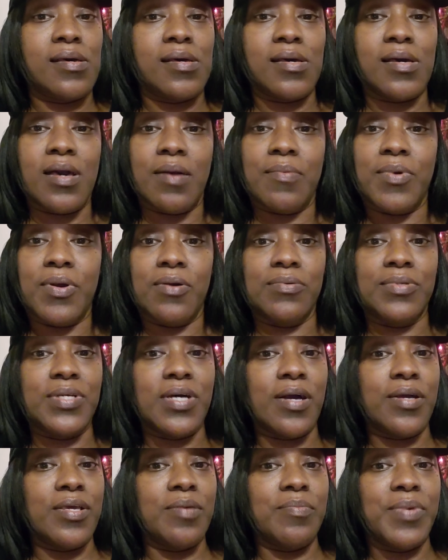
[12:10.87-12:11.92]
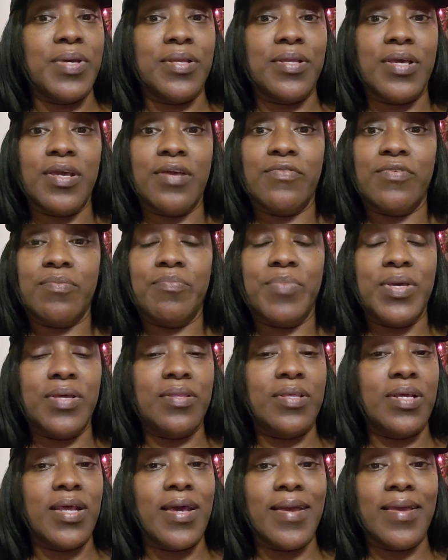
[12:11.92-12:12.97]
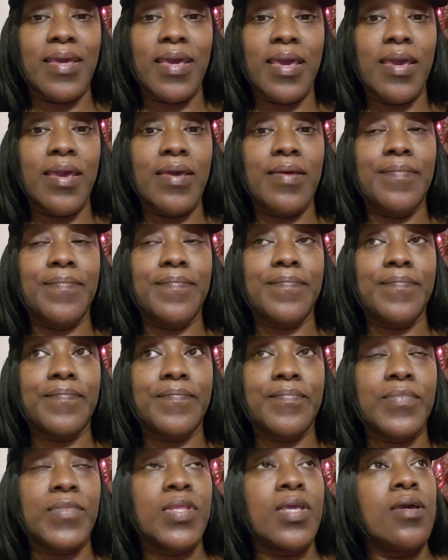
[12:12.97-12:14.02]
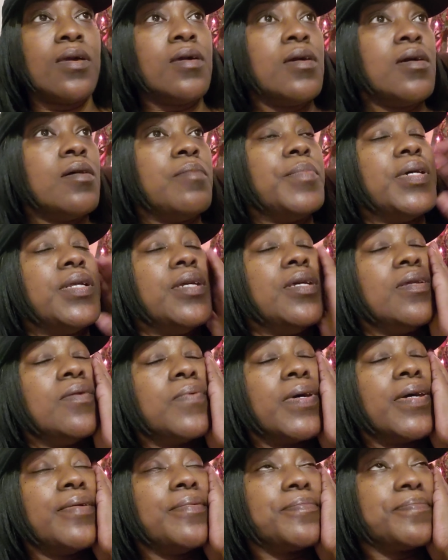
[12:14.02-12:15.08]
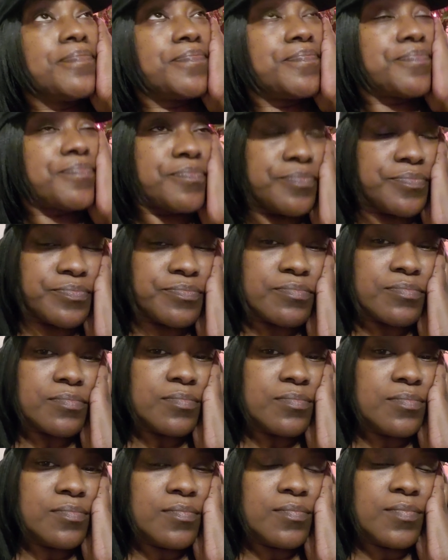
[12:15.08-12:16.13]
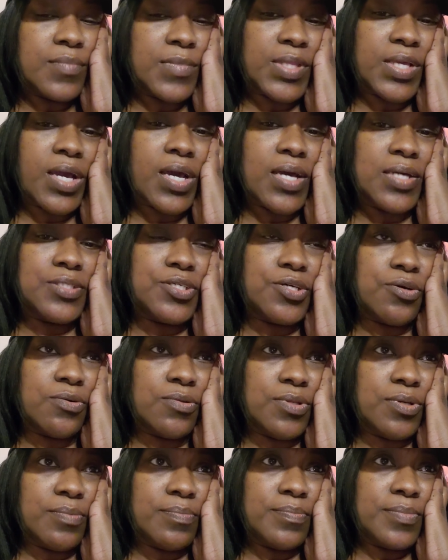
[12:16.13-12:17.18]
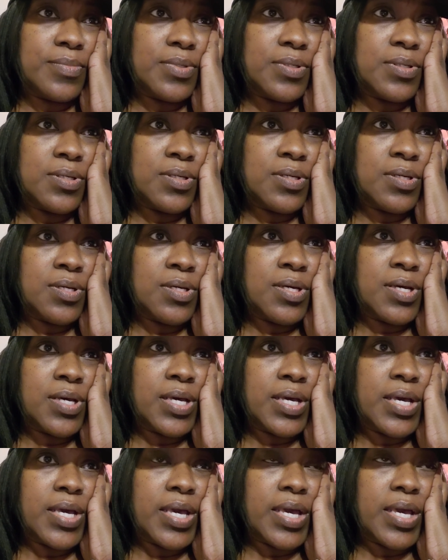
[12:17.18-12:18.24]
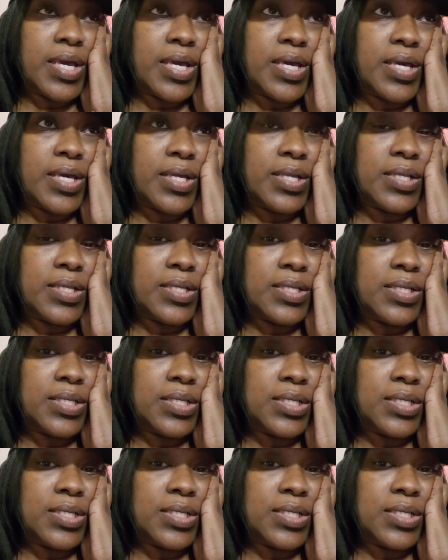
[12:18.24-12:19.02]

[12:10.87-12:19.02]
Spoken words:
I'm going to document every bit that I can. But anyway, I told them, and